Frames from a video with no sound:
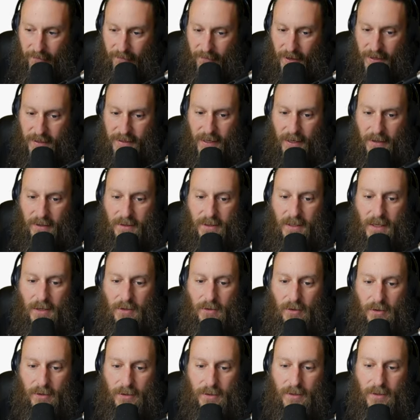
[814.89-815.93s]
They said,
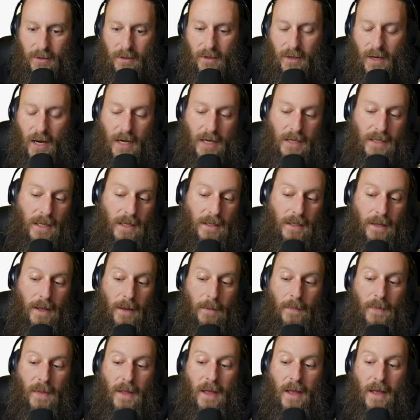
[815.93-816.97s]
Caesar's. And he said to
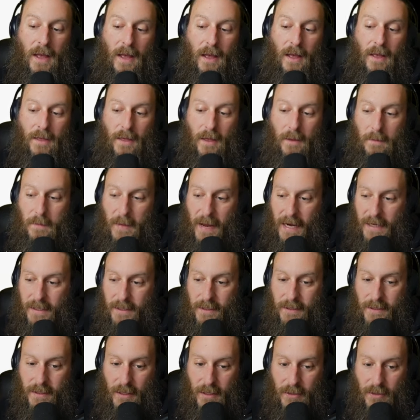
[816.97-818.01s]
them, Then pay to
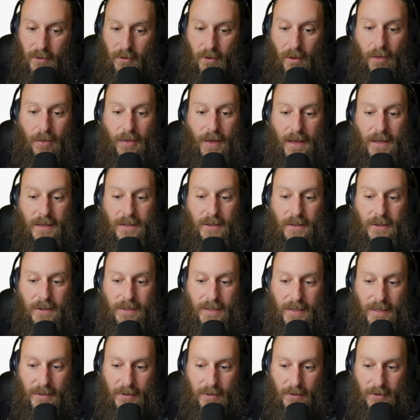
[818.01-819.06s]
Caesar the things that are
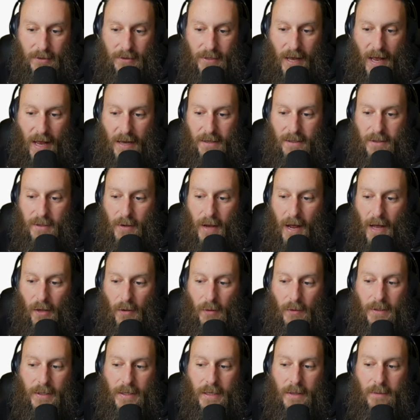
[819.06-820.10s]
Caesar's, and to
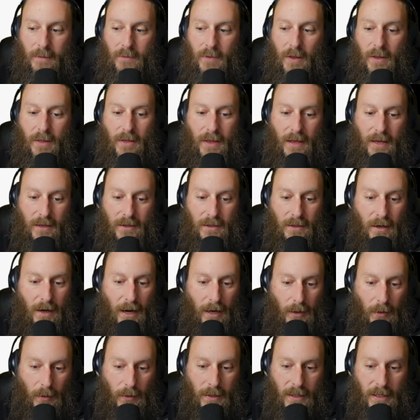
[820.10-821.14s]
Elohim the things that are
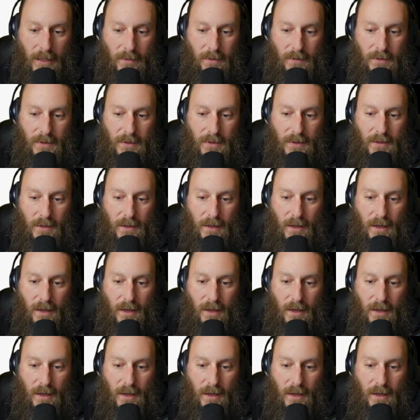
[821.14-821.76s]
Elohim's.